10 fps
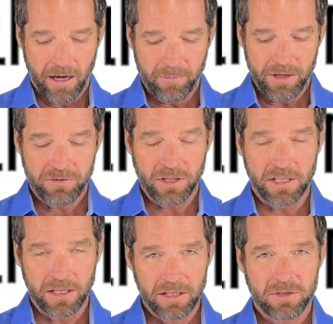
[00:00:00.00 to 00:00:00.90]
If you're
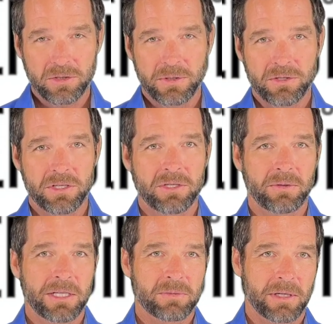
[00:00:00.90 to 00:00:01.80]
going to use the restriction
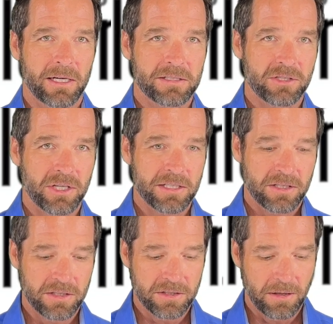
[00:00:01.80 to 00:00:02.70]
rings, what I
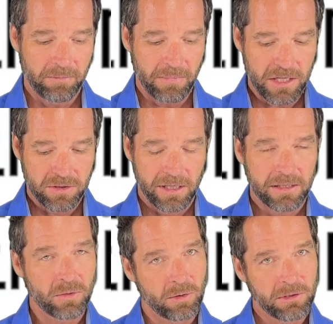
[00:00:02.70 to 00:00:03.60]
suggest is measure
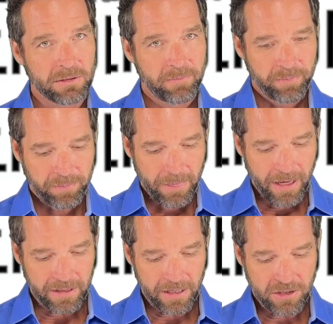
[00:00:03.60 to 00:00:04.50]
like normal
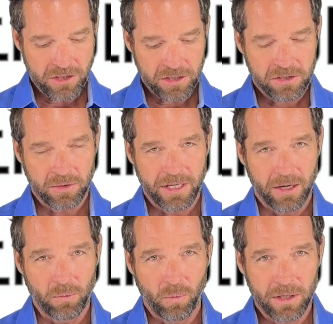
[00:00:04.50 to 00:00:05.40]
and then just go
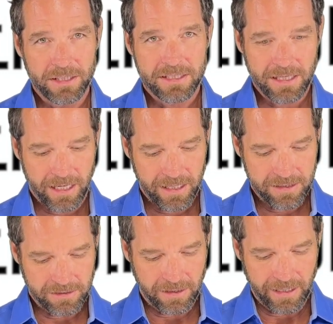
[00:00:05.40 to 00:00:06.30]
down one
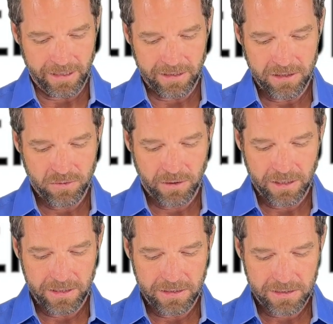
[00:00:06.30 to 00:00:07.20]
size on the length. Each one
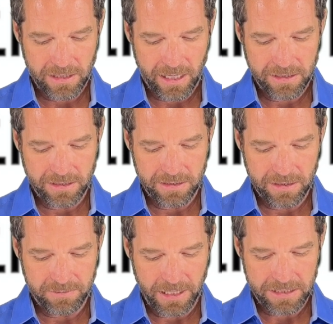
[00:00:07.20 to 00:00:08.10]
of these sizes
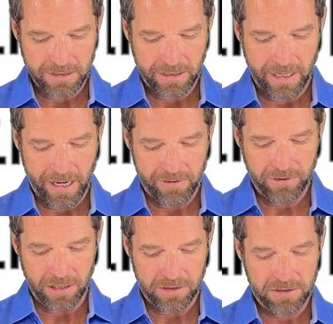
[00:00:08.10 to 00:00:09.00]
is basically a half
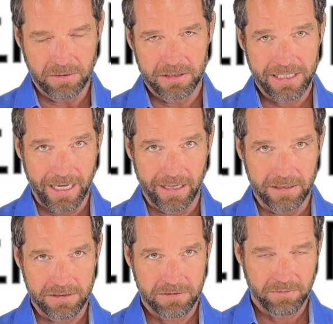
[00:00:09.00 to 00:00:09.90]
an inch, so a 10
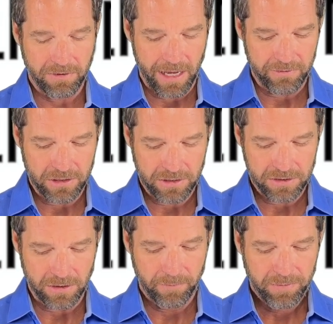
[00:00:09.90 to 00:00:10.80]
is 5
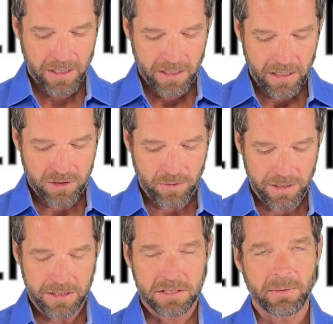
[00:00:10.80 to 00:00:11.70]
inches. So each one
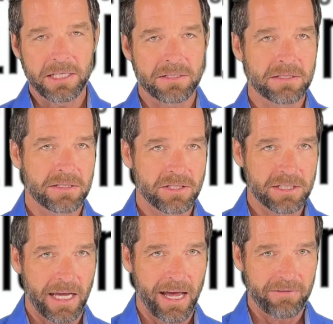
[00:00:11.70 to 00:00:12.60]
of these spaces is
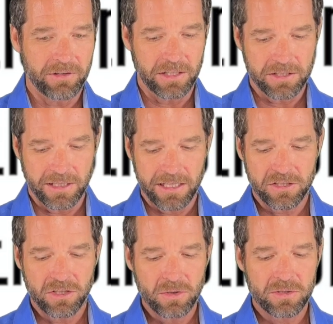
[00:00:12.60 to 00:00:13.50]
just a half an inch, and that's
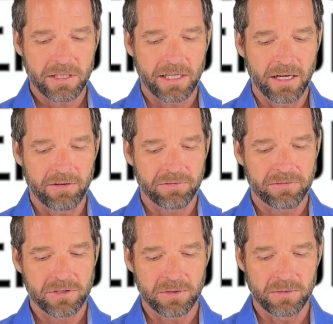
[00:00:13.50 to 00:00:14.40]
usually enough
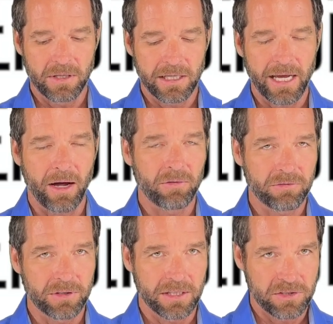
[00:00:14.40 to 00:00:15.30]
to account
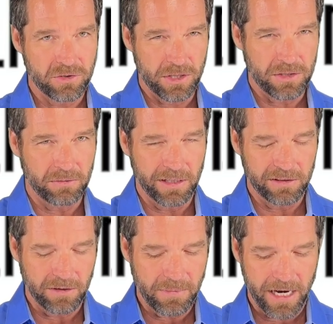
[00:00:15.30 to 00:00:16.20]
for the constriction ring.
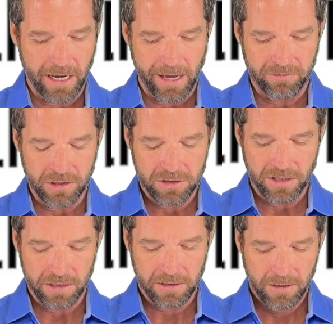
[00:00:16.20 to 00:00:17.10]
They're about a half inch
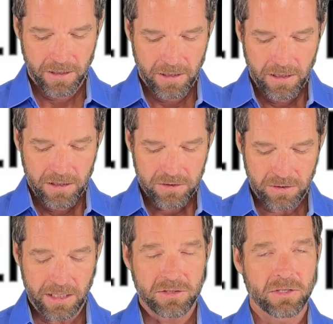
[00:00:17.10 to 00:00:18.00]
thick. So
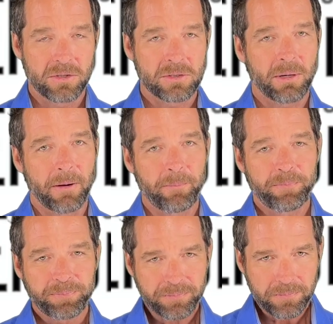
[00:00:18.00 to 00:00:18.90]
yes, you can use a pump,
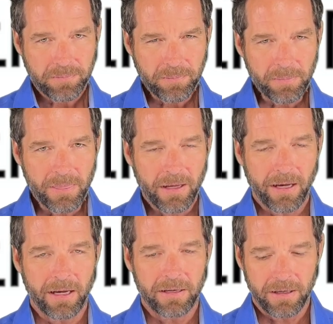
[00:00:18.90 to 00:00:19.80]

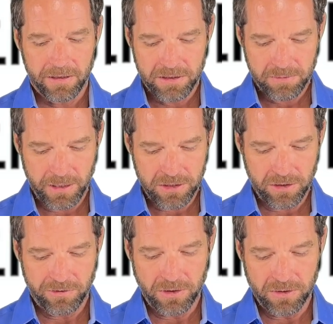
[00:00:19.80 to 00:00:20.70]
and just make
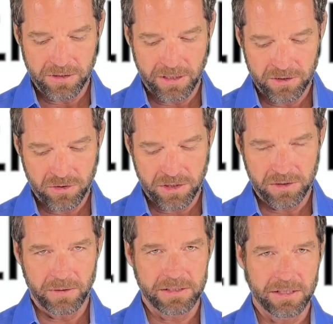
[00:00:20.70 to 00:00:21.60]
sure if you're using the
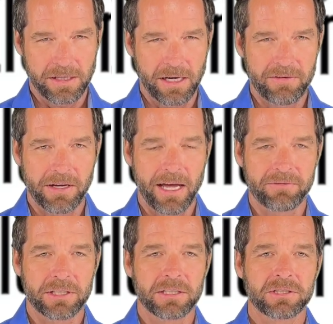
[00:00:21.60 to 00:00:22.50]
constriction rings to take off a
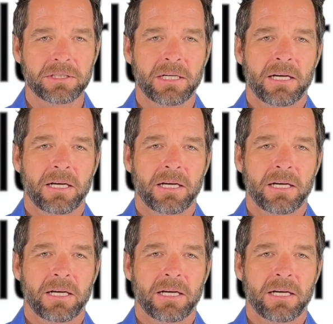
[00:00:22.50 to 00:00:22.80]
half an inch.